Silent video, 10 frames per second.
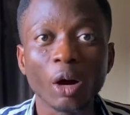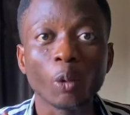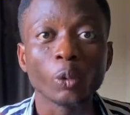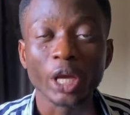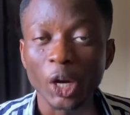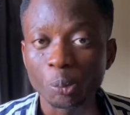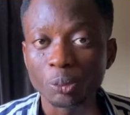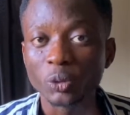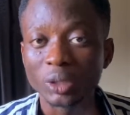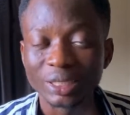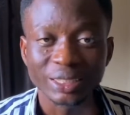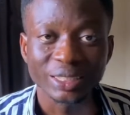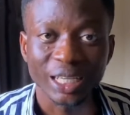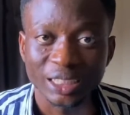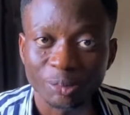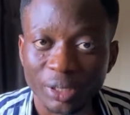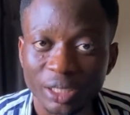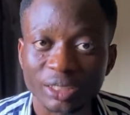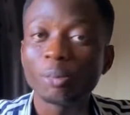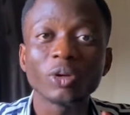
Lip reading: will help you in this aspect.